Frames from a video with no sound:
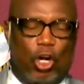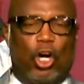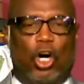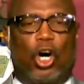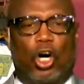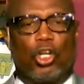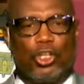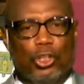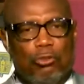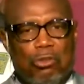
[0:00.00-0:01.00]
Or are
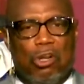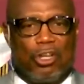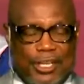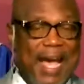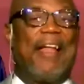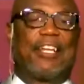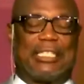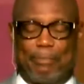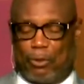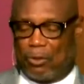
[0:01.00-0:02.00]
you
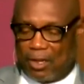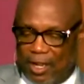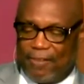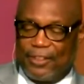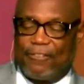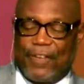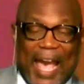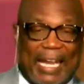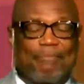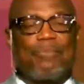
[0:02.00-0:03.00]
knowledgeable of the
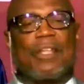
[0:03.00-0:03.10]
fact